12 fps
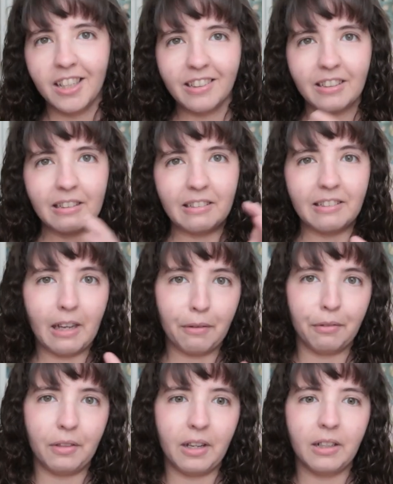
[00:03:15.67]
So
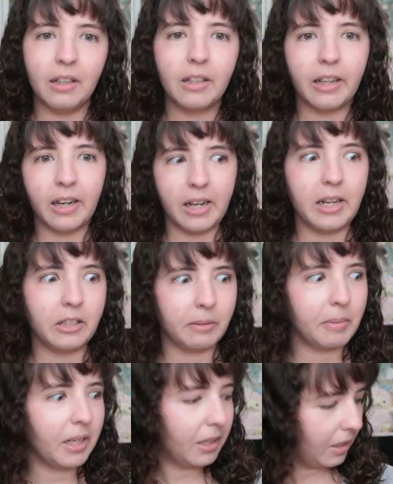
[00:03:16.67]
that thing kind of eats
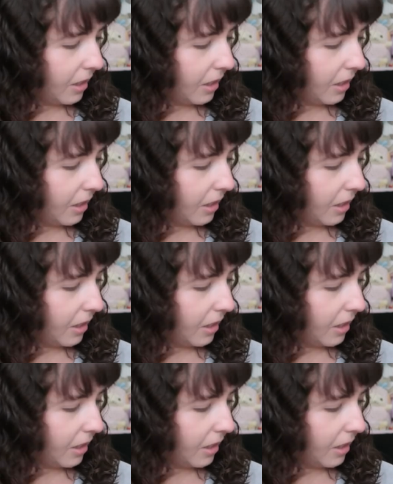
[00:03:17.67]
me.